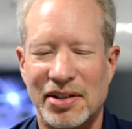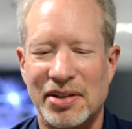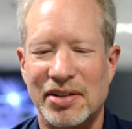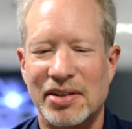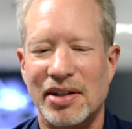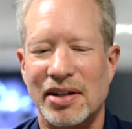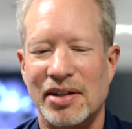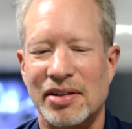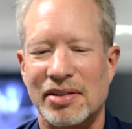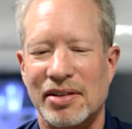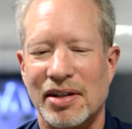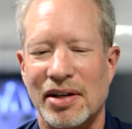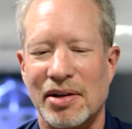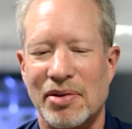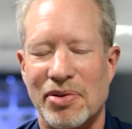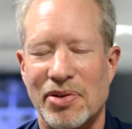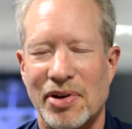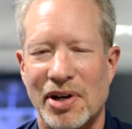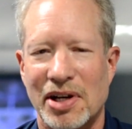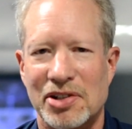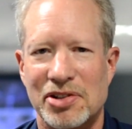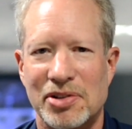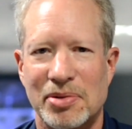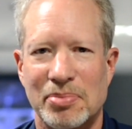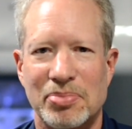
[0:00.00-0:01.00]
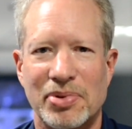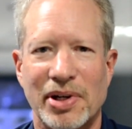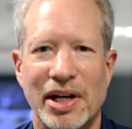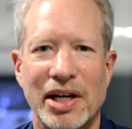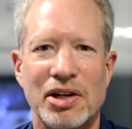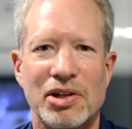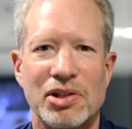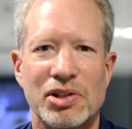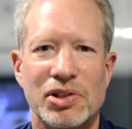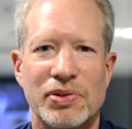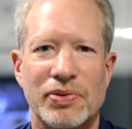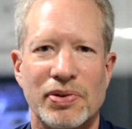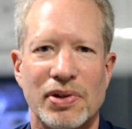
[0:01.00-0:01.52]
Our thoughts and
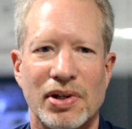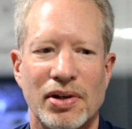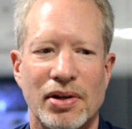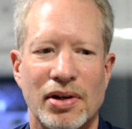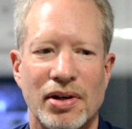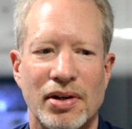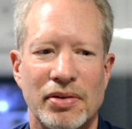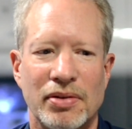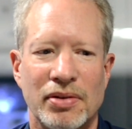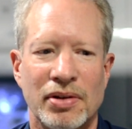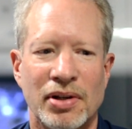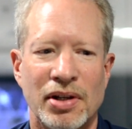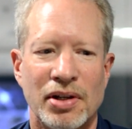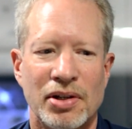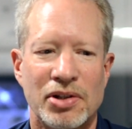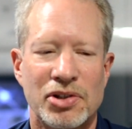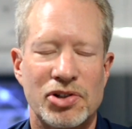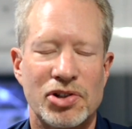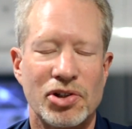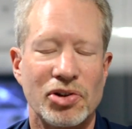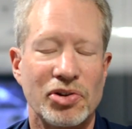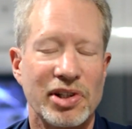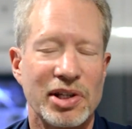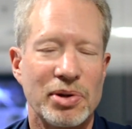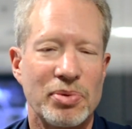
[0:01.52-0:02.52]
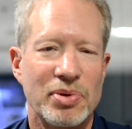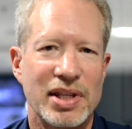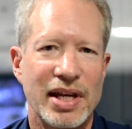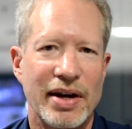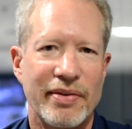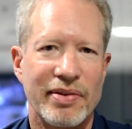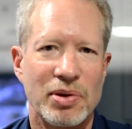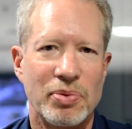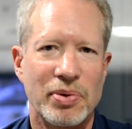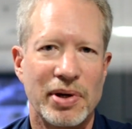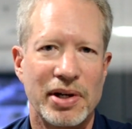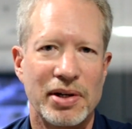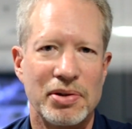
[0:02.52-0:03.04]
prayers are certainly with
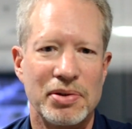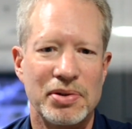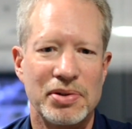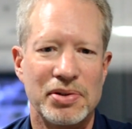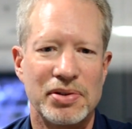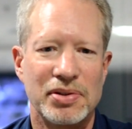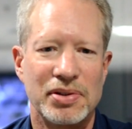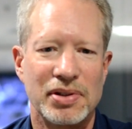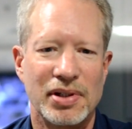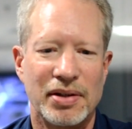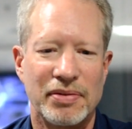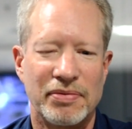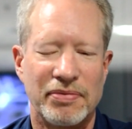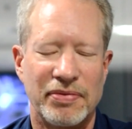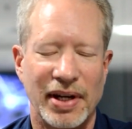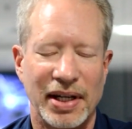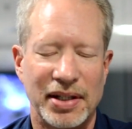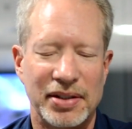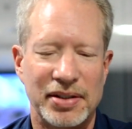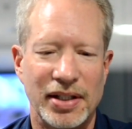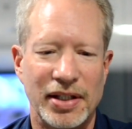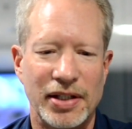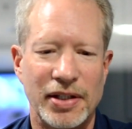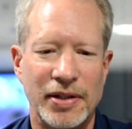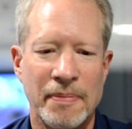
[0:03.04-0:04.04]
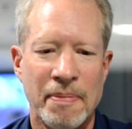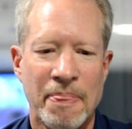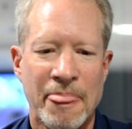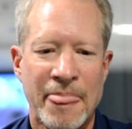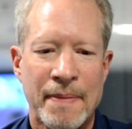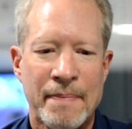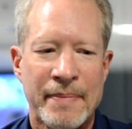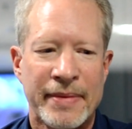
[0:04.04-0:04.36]
everyone who's affected.